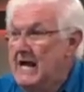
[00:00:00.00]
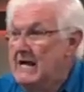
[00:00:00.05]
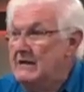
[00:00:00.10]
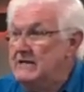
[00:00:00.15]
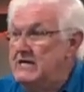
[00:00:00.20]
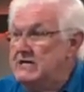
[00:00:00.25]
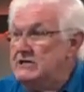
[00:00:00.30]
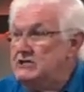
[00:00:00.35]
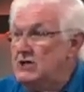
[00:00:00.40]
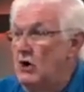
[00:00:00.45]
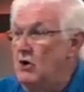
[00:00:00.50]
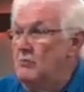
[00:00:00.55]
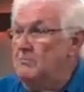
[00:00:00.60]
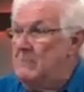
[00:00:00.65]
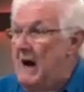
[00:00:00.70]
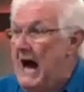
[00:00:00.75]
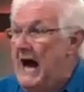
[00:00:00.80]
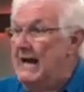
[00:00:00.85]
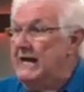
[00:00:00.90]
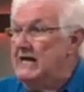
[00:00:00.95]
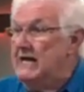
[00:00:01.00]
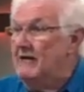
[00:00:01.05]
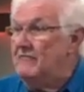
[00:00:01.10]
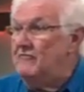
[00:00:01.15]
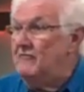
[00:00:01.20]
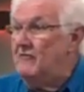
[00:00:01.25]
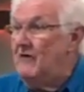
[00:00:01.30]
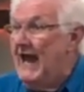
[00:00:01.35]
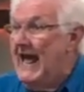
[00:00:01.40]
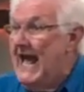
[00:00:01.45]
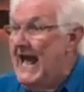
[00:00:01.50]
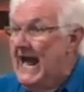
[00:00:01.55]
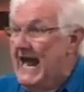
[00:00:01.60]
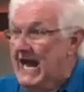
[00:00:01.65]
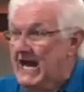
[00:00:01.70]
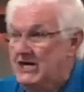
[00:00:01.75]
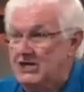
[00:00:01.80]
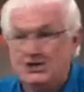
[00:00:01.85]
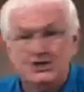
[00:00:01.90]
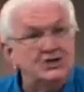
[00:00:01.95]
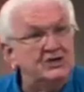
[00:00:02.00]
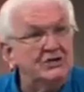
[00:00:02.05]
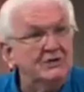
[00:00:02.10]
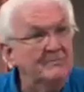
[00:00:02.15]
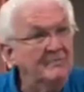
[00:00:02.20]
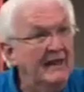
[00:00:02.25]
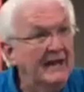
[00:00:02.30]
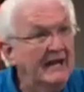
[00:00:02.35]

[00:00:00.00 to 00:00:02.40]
this old body of flesh